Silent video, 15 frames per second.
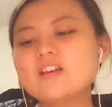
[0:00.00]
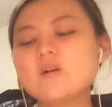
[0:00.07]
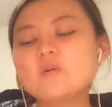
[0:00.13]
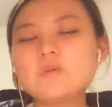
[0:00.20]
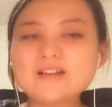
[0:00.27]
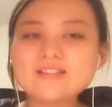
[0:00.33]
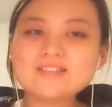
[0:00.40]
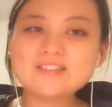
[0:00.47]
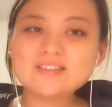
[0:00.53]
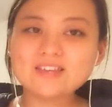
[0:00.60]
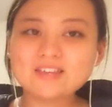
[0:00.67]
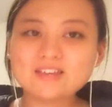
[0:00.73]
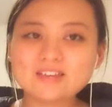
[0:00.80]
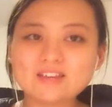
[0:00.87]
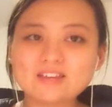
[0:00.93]
One
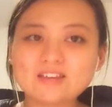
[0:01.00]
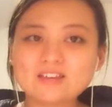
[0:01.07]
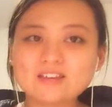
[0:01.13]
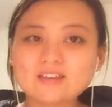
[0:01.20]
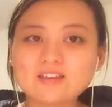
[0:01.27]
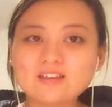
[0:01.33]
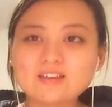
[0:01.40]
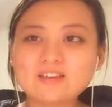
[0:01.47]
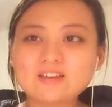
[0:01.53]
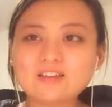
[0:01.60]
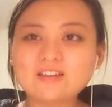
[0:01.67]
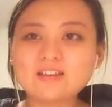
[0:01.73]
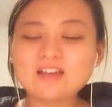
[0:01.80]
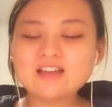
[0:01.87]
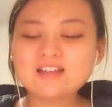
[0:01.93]
thing
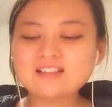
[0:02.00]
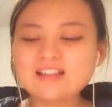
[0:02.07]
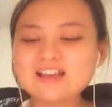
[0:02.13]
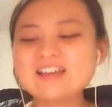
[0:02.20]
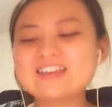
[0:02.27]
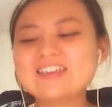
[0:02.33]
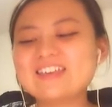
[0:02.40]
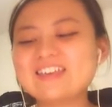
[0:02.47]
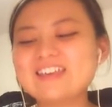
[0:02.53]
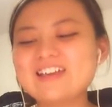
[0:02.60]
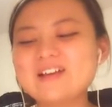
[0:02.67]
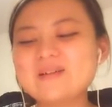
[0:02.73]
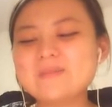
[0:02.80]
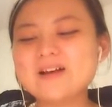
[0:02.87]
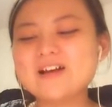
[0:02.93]
I like
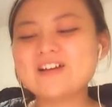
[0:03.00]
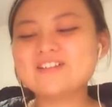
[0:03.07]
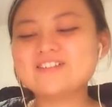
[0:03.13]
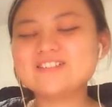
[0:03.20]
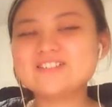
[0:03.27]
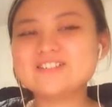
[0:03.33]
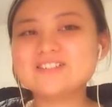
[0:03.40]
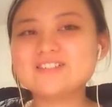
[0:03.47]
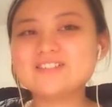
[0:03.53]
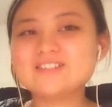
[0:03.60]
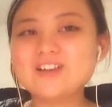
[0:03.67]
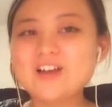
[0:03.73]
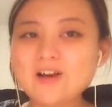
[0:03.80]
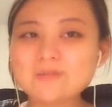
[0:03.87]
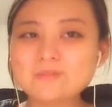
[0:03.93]
about
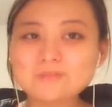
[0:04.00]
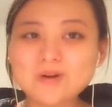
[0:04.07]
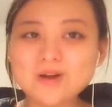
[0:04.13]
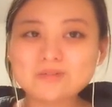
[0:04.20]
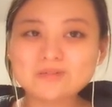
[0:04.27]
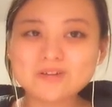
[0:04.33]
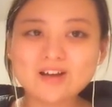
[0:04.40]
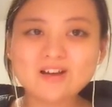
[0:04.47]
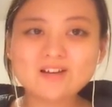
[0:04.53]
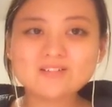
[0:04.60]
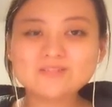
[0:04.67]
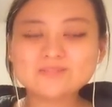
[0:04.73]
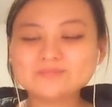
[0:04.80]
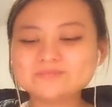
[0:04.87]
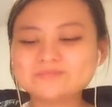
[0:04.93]
Tom Powell,
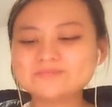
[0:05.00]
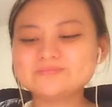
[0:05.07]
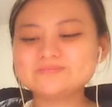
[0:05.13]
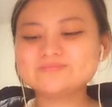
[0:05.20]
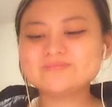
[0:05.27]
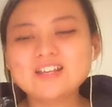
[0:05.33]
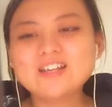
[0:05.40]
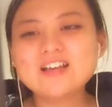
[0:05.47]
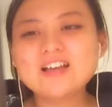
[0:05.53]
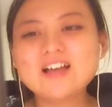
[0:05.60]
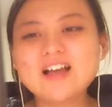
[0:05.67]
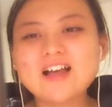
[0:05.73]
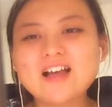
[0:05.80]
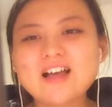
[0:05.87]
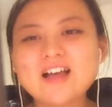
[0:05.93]

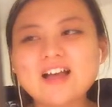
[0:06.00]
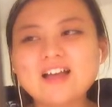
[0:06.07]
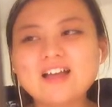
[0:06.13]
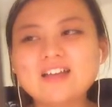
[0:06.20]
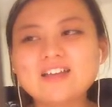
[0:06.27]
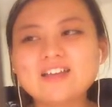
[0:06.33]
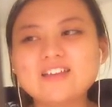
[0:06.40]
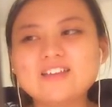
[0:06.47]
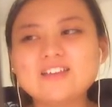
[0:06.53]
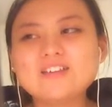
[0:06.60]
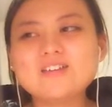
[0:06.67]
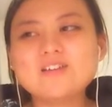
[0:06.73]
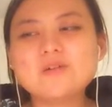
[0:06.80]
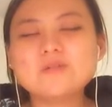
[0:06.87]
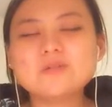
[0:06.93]
I
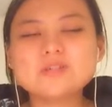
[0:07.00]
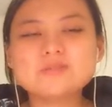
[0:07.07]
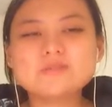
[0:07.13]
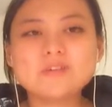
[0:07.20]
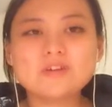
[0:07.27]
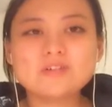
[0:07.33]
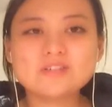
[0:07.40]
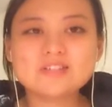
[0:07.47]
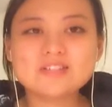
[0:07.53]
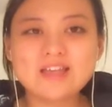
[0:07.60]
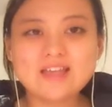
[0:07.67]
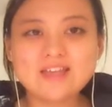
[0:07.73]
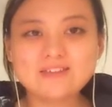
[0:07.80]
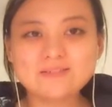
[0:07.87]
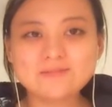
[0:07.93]
always feel
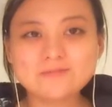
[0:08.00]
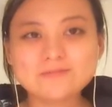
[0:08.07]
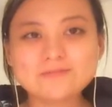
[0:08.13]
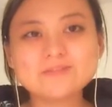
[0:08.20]
safe